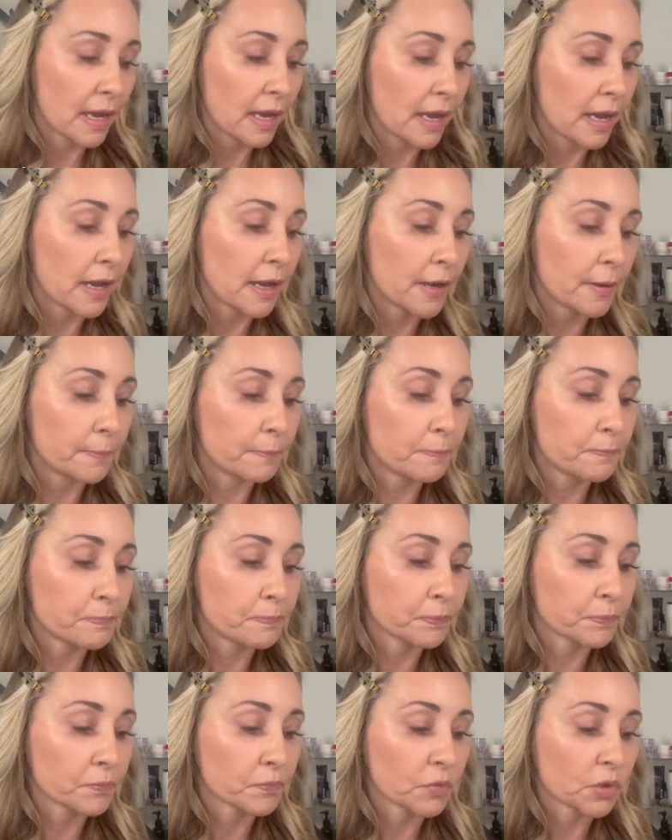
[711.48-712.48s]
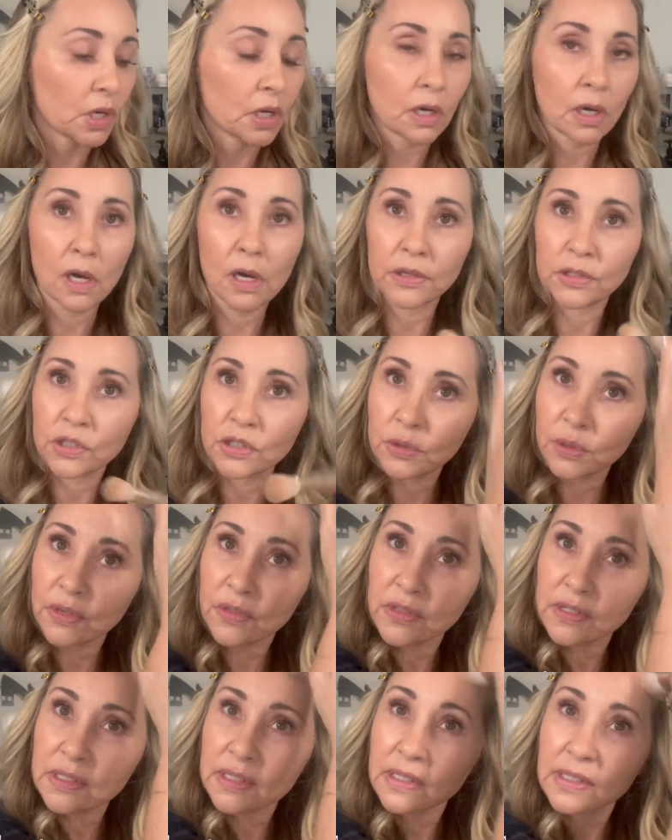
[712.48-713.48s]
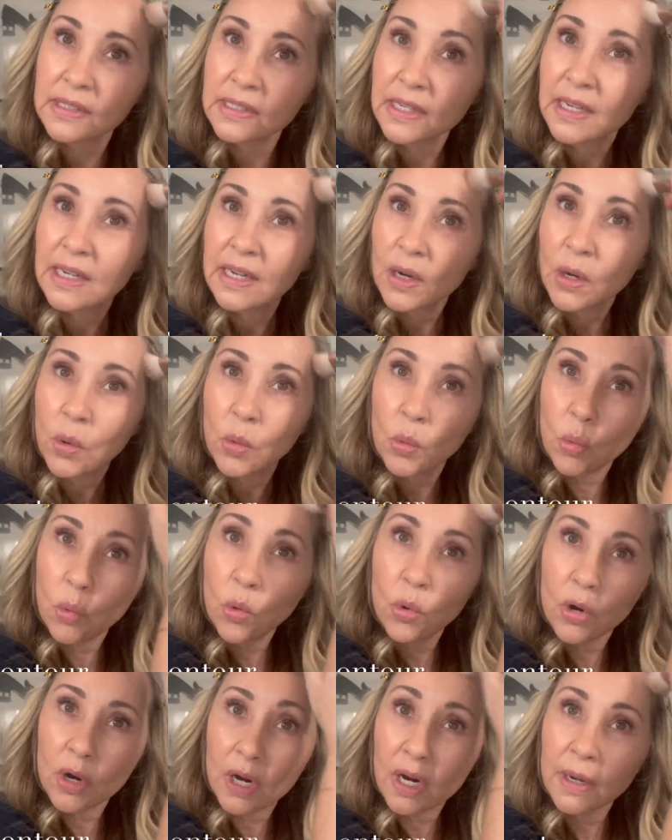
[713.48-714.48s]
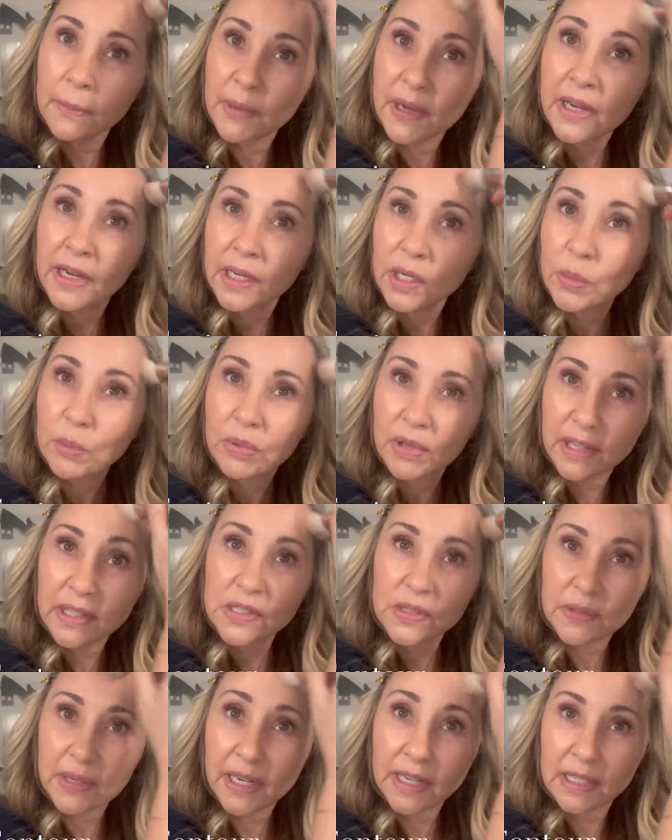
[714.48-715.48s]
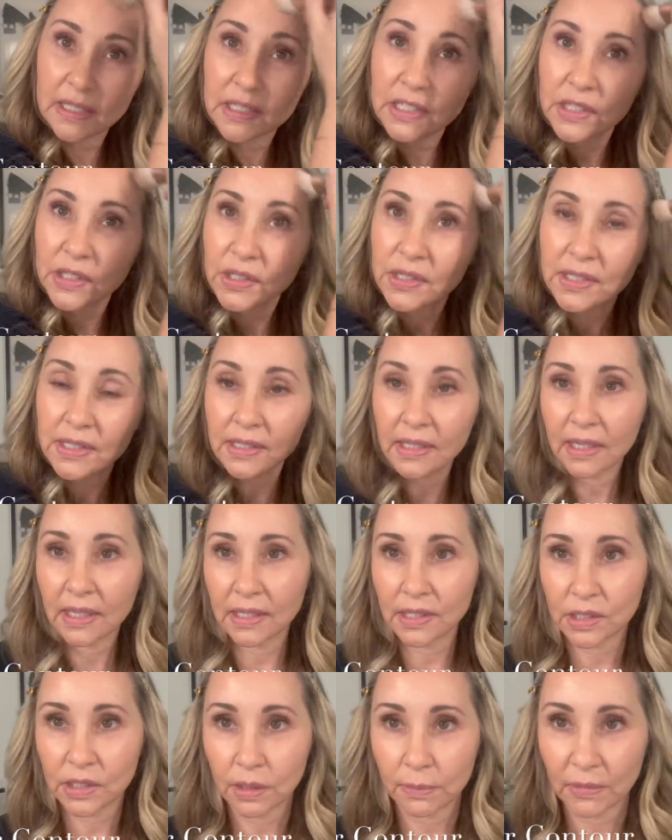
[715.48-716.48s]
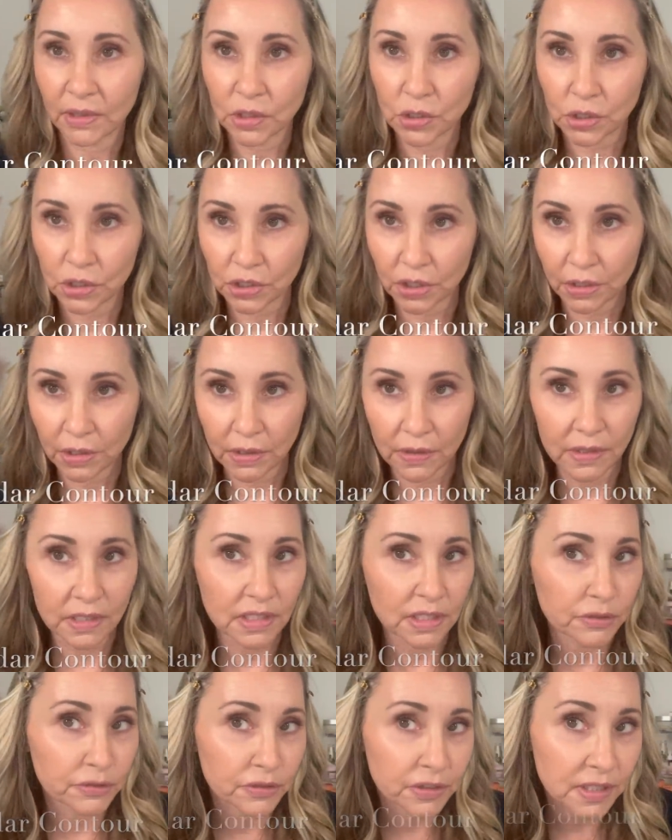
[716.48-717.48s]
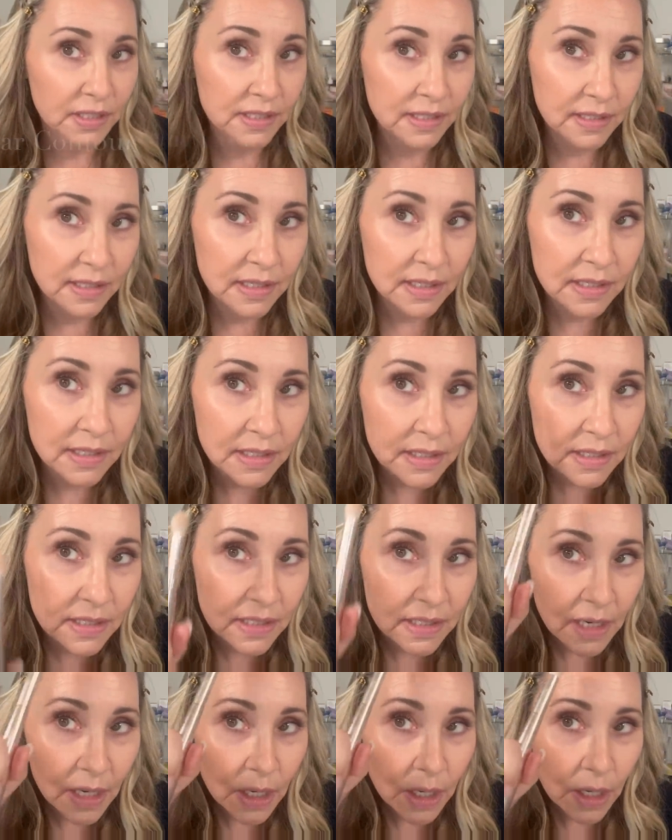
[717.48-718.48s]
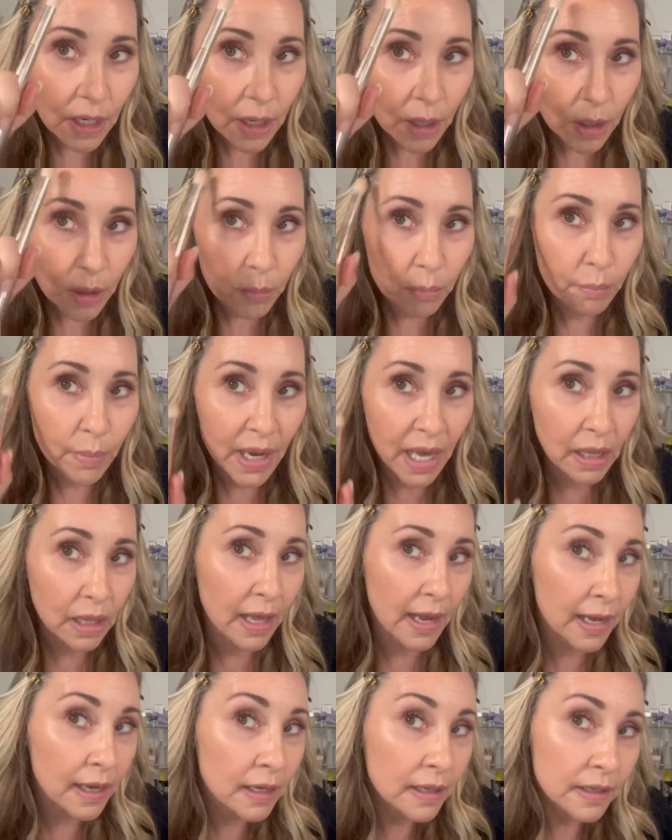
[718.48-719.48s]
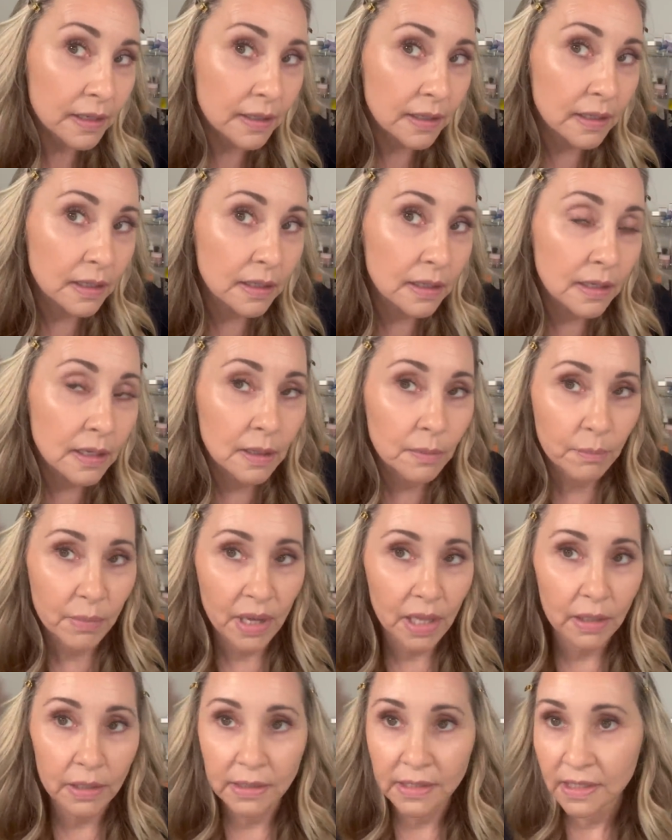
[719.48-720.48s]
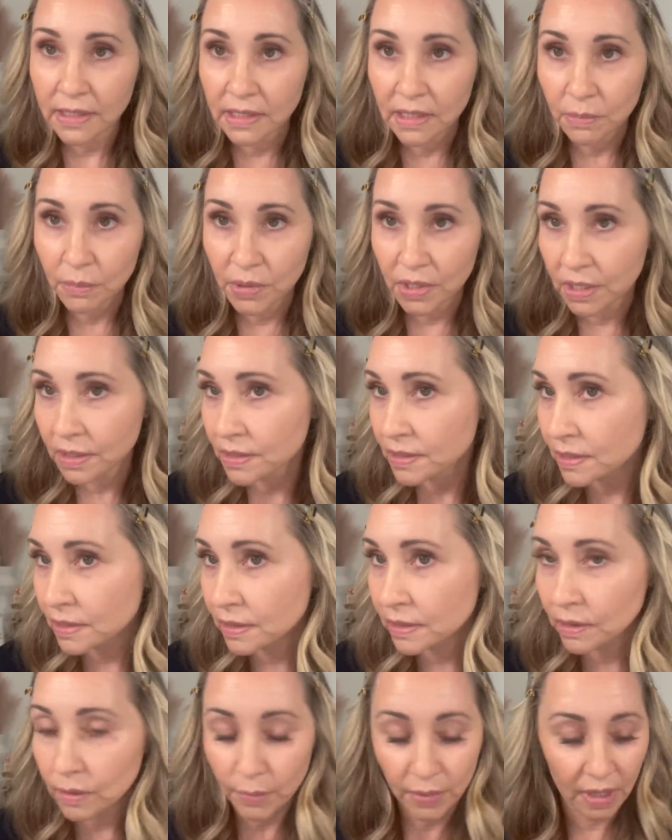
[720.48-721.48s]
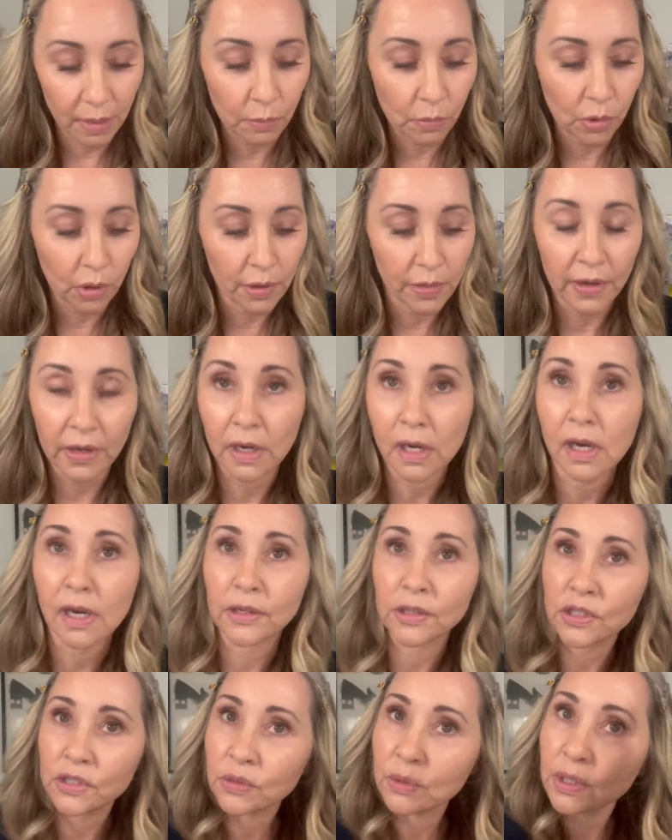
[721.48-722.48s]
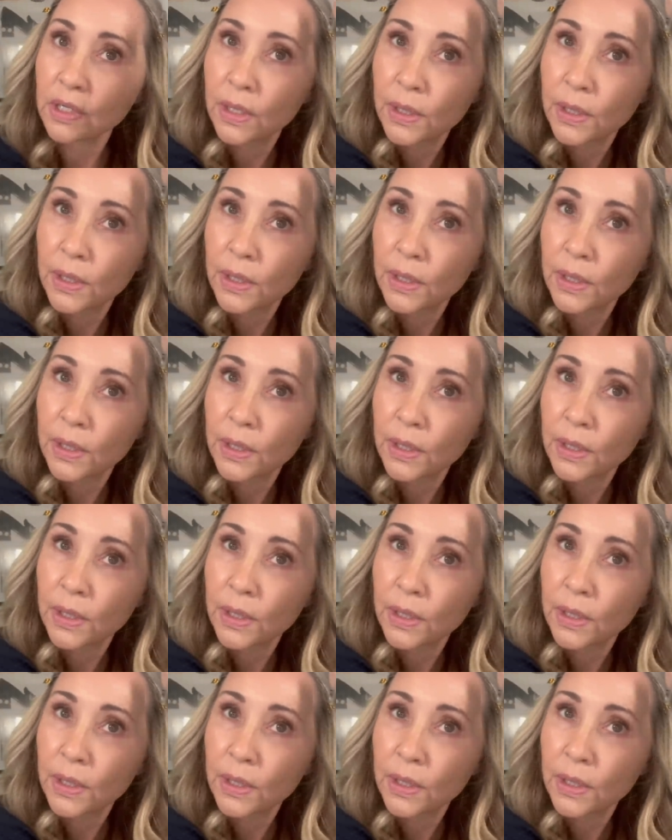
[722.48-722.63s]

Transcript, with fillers: um, contour. This is warm, it kind of blends right into your skin. So I'm going to show you the difference. This is Bella. Bella disappears a little bit more than contour.